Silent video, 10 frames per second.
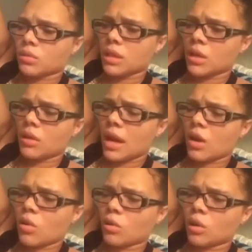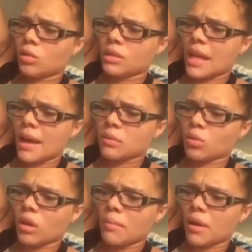will tell that whole little sob
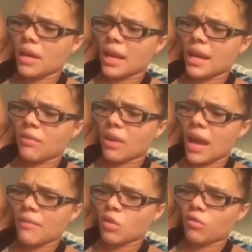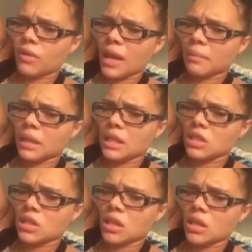story about he ain't never have no family
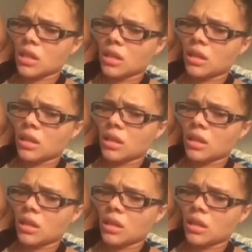and shit.